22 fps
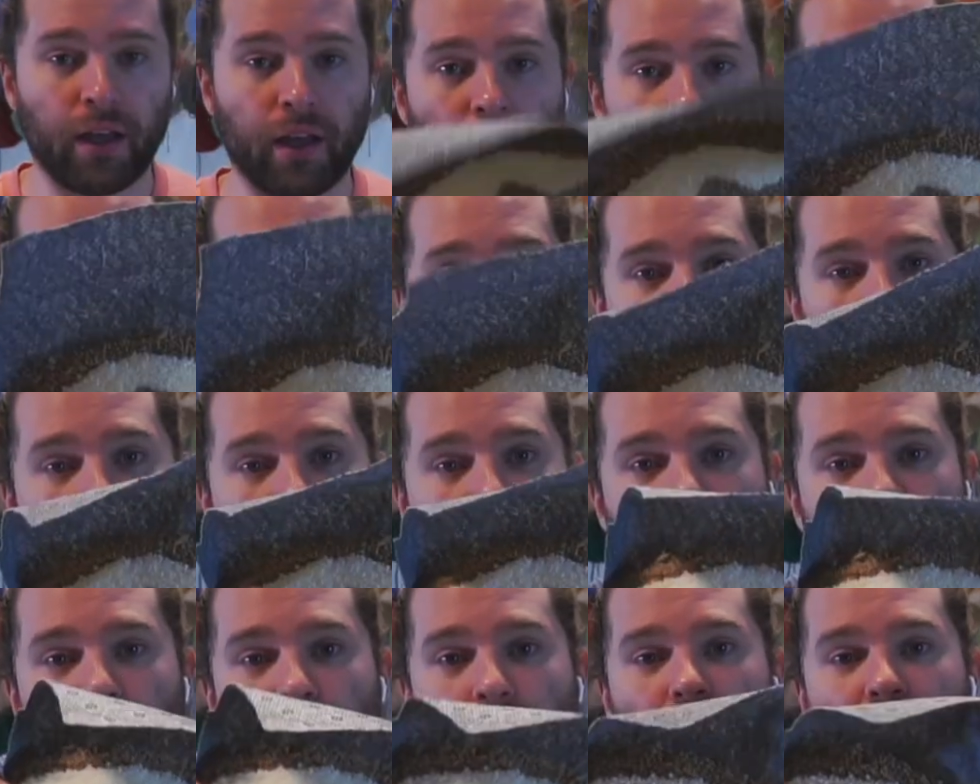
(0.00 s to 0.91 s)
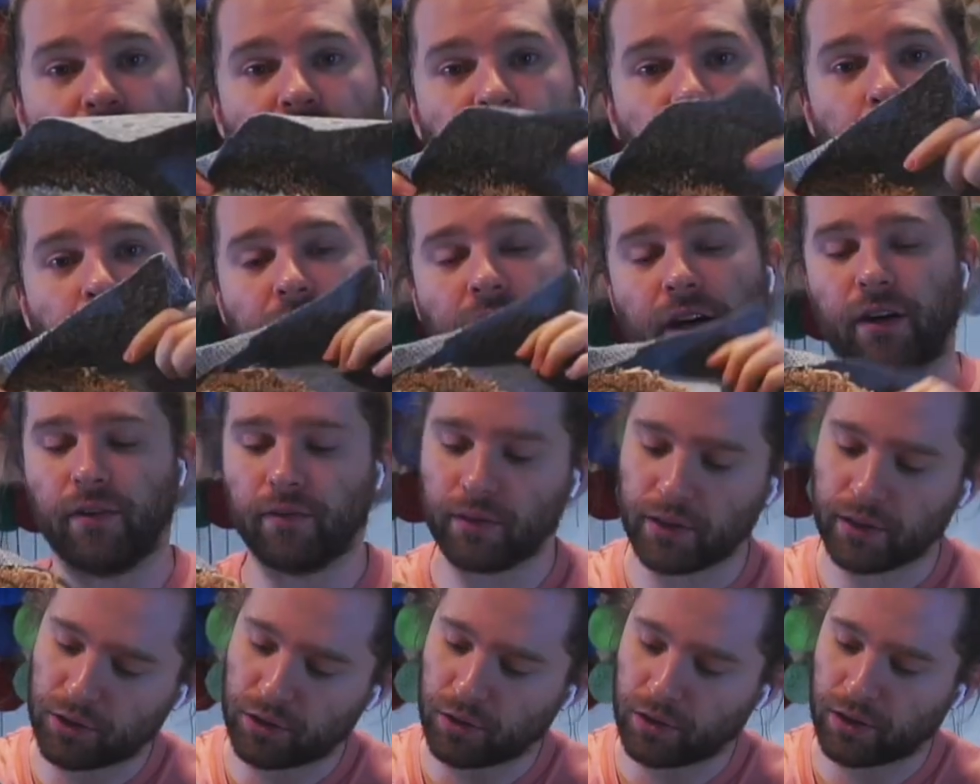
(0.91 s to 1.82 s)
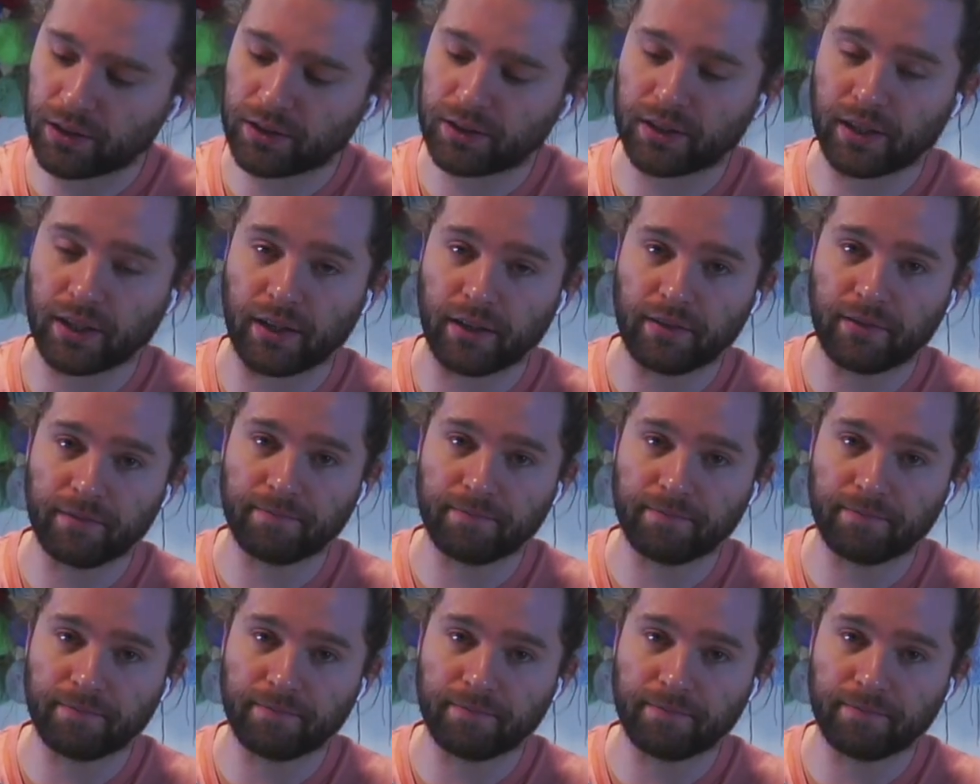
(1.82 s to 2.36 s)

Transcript: And now it's much better, as you can see.